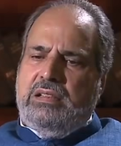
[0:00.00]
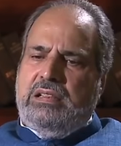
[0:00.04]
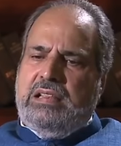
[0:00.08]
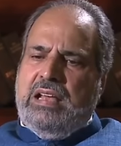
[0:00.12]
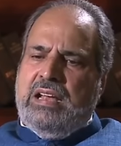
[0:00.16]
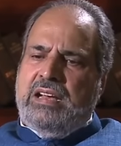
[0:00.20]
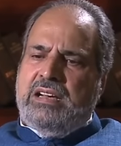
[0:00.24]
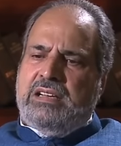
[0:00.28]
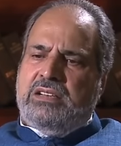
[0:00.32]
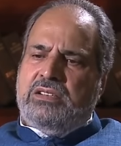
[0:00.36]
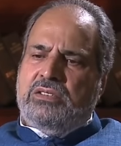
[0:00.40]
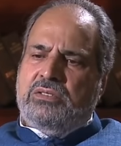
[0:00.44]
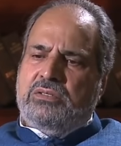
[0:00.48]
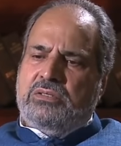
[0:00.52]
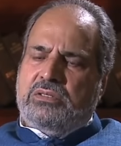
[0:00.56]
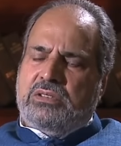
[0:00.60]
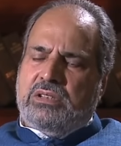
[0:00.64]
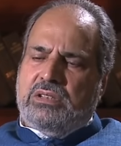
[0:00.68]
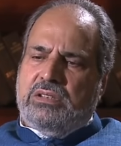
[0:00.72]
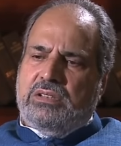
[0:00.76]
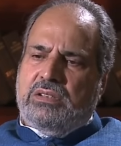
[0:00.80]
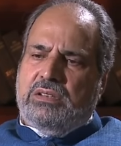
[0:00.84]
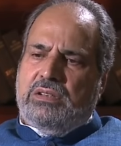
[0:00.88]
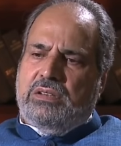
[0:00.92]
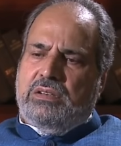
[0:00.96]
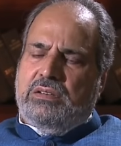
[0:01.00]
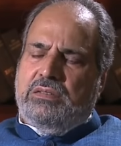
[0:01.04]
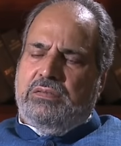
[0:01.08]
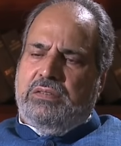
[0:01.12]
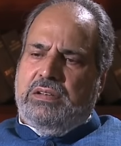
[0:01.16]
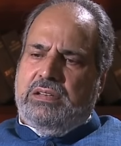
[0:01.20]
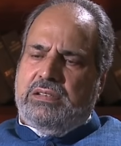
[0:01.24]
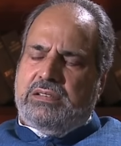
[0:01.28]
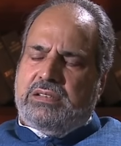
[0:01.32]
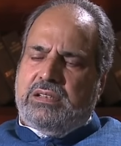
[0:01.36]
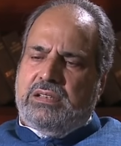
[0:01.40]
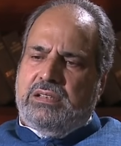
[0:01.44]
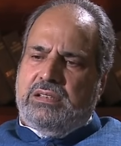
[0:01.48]
least they send somebody who can
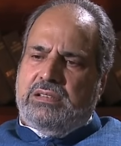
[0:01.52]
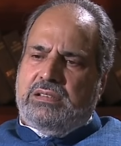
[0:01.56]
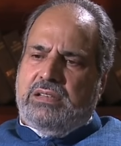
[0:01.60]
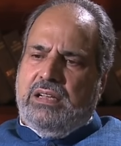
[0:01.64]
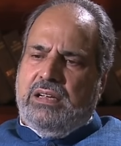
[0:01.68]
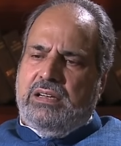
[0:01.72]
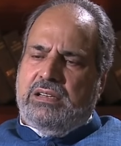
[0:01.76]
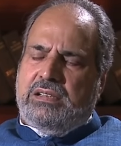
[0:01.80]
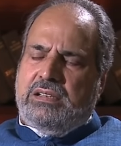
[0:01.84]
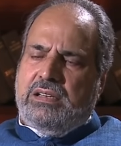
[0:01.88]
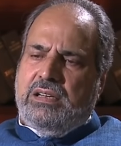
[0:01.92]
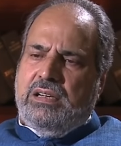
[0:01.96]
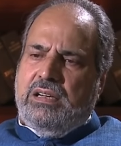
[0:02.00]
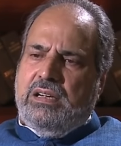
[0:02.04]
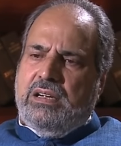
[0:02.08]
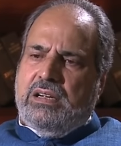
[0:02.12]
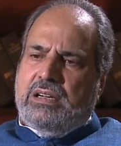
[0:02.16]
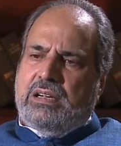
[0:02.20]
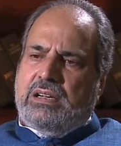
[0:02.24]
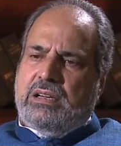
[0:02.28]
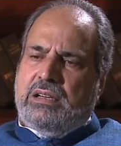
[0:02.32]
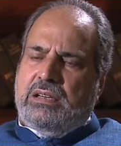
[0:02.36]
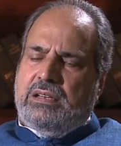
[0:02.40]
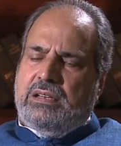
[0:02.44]
talk see, to the they, people in Kashmir?